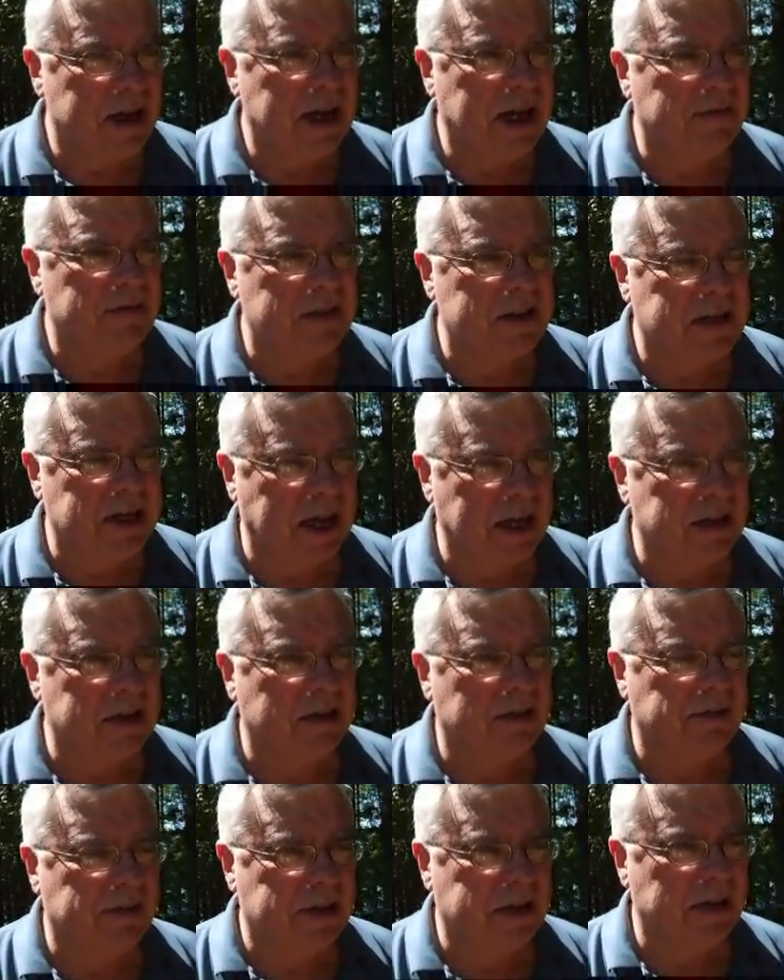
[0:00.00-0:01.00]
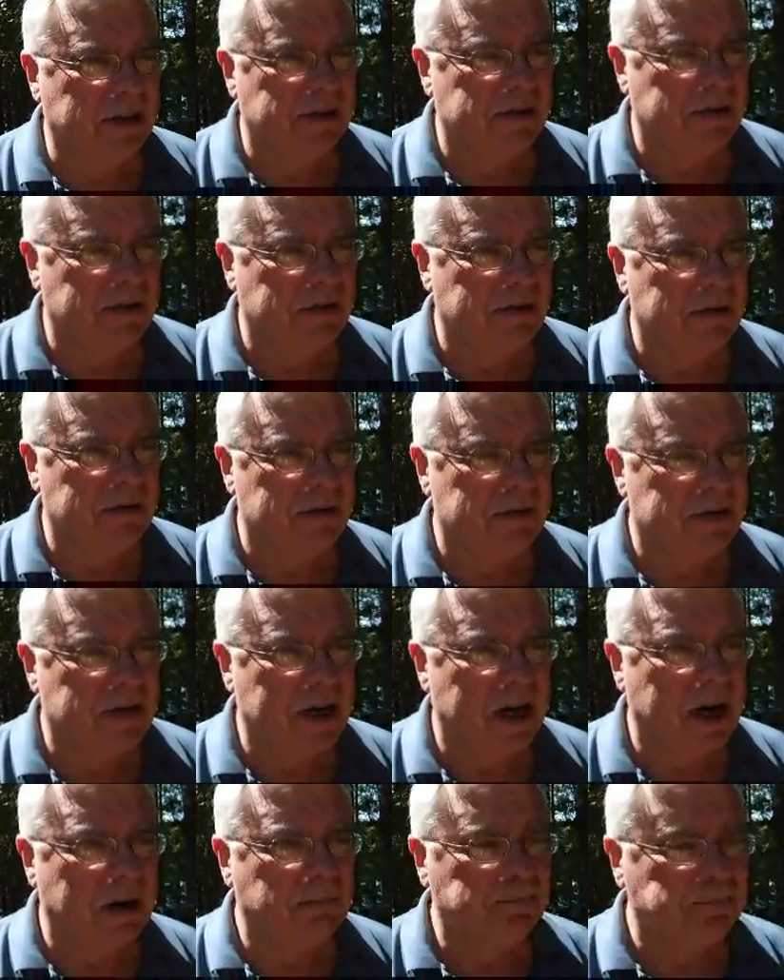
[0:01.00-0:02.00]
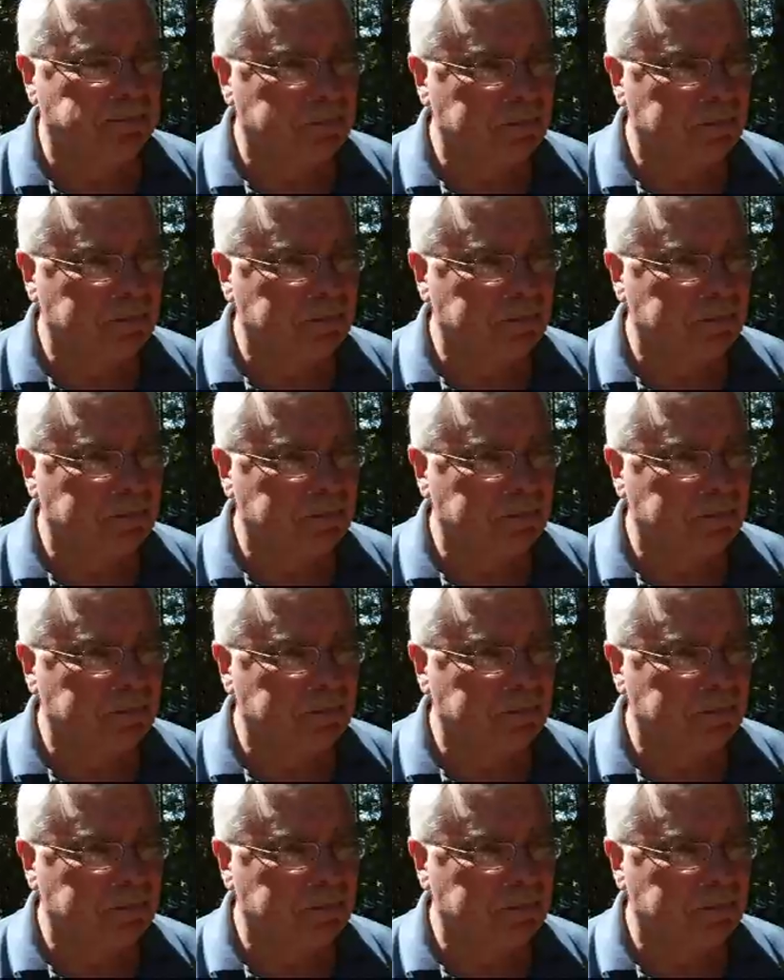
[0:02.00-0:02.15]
they have the technical skills to do the job?